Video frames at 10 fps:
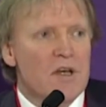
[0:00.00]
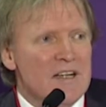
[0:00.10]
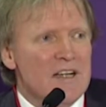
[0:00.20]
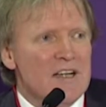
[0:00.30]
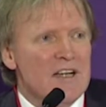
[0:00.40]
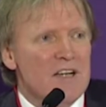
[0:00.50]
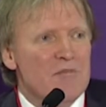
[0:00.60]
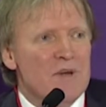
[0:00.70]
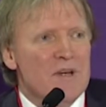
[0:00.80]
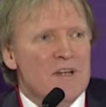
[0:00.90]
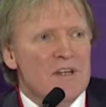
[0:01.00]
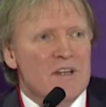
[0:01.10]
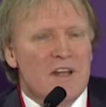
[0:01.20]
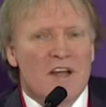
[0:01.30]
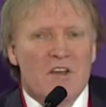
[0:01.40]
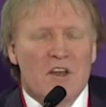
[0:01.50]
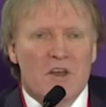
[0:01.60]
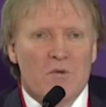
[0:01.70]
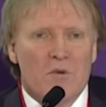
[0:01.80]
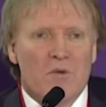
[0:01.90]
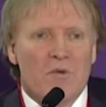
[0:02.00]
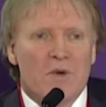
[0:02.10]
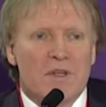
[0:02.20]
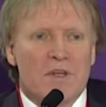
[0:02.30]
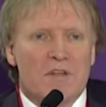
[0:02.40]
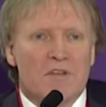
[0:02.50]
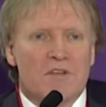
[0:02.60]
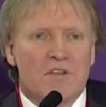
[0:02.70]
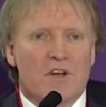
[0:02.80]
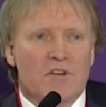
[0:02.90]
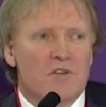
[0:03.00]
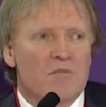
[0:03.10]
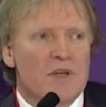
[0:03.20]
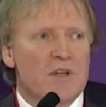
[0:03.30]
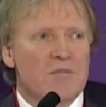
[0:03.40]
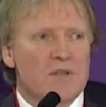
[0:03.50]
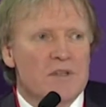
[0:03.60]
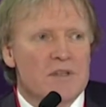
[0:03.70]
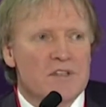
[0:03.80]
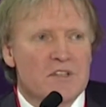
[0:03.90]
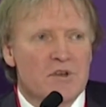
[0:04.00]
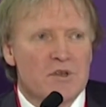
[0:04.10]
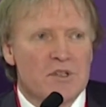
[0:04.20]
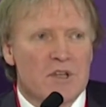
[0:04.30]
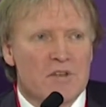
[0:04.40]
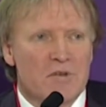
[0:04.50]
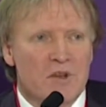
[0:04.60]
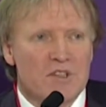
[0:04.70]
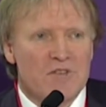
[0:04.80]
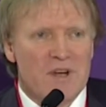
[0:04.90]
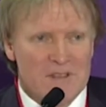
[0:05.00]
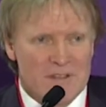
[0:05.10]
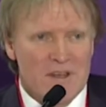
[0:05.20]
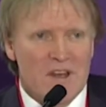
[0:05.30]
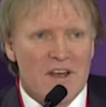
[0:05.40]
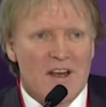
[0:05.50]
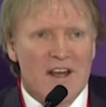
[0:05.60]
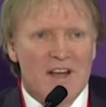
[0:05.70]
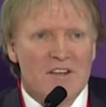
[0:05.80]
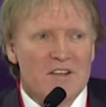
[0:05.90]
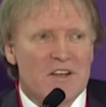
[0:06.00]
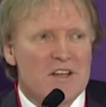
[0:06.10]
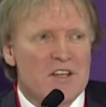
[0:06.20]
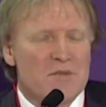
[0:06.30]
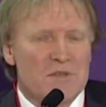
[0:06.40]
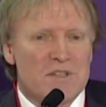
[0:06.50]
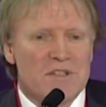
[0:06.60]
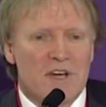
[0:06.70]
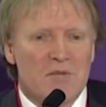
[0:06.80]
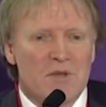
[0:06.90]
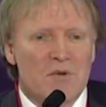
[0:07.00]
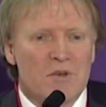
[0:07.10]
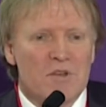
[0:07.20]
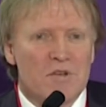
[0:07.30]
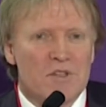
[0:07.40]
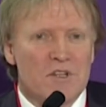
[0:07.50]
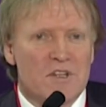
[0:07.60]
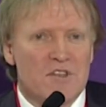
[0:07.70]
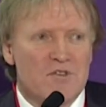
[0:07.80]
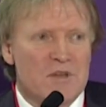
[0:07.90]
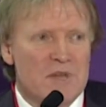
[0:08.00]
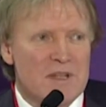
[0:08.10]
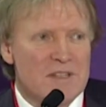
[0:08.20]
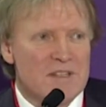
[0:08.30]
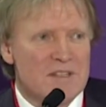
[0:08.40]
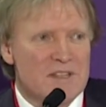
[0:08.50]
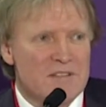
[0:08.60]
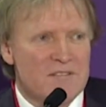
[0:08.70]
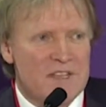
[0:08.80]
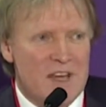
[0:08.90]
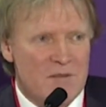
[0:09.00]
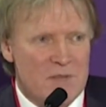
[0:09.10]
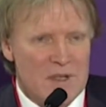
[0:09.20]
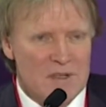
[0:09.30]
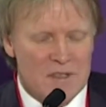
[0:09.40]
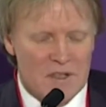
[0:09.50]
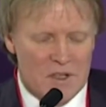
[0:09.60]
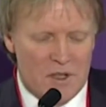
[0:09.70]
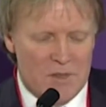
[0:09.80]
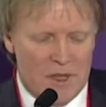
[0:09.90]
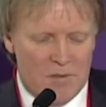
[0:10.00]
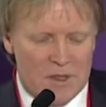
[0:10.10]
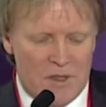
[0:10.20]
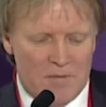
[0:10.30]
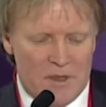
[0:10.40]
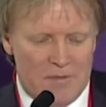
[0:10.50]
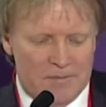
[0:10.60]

Um, uh, we, we, think the doctor made up the solution at the wrong strength, and this was the time they were using 3 mils instead of 10 mils to make up Sculptra.